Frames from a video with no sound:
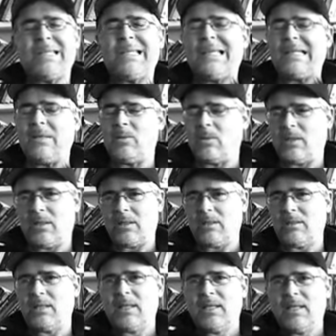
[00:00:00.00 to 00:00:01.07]

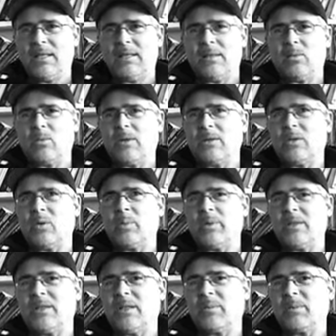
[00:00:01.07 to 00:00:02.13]
anywhere, and one
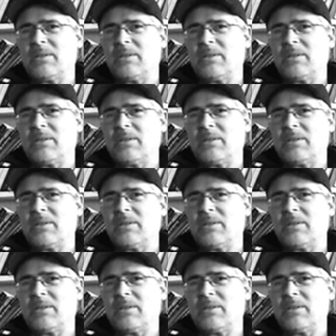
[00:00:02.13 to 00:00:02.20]
opening up